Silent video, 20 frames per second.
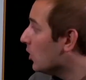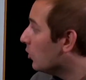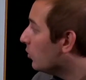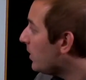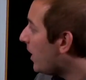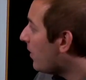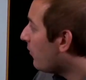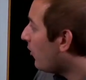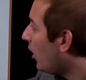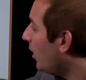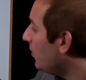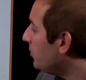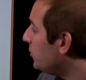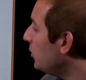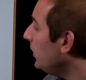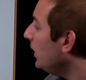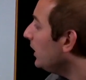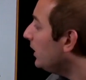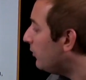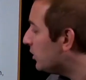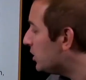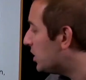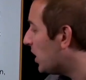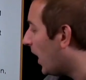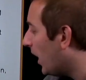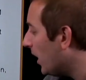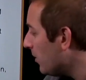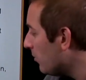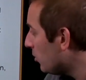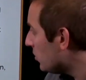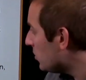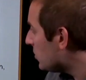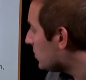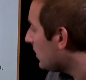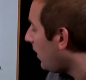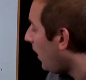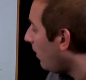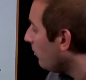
we have up to 11 timers.